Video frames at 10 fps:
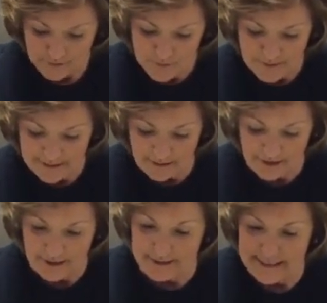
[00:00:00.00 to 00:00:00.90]
Ooh, they look
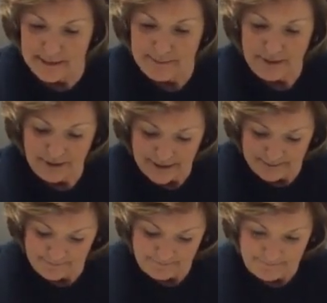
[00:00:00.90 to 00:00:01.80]
good. They smell good.
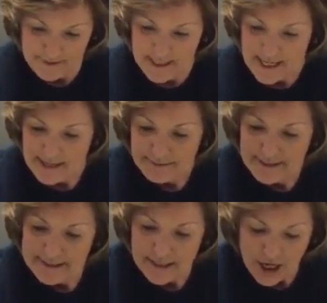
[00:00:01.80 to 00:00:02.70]

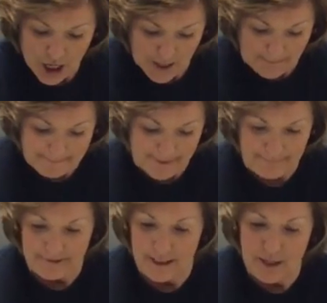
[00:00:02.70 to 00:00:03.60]
These are
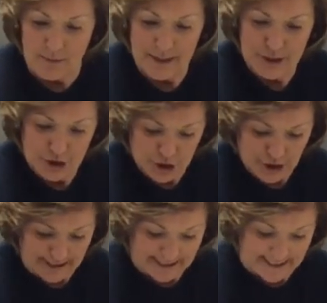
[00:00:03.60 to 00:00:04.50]
buffalo
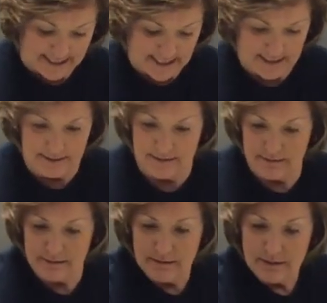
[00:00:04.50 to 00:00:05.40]
chicken
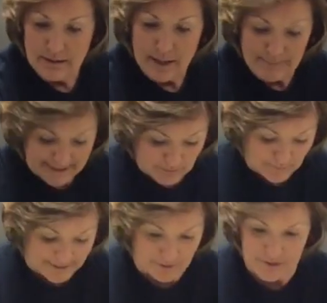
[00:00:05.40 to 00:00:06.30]

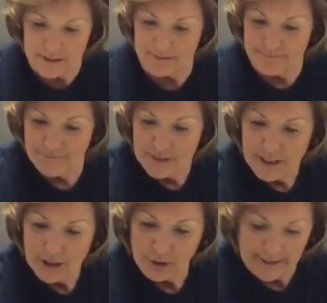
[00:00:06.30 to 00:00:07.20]
pinwheels.
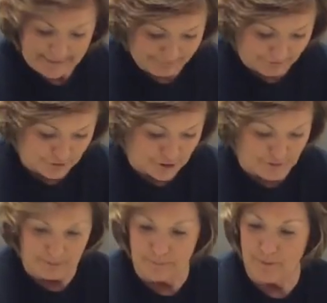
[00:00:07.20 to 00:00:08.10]
Great for
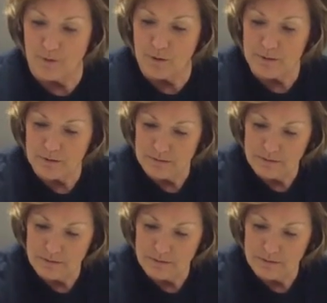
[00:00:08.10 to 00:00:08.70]
Super Bowl.